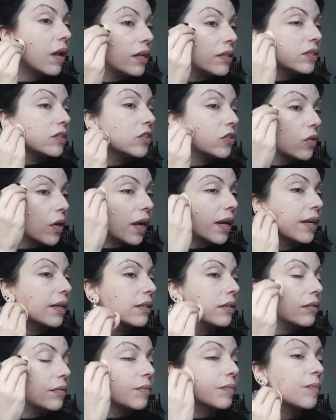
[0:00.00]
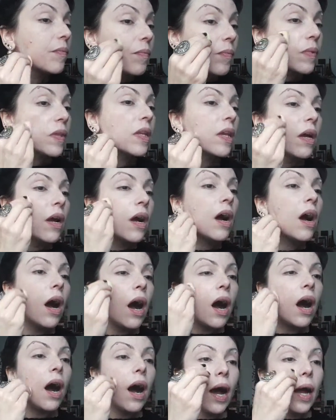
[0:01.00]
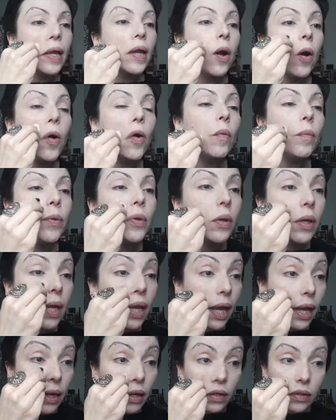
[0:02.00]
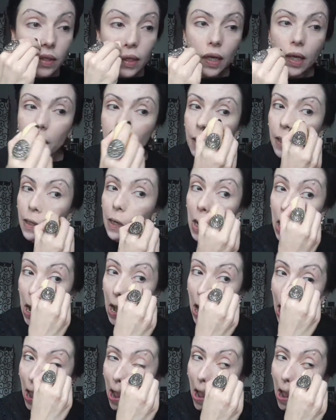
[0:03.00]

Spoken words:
let's try it. I hope you cannot hear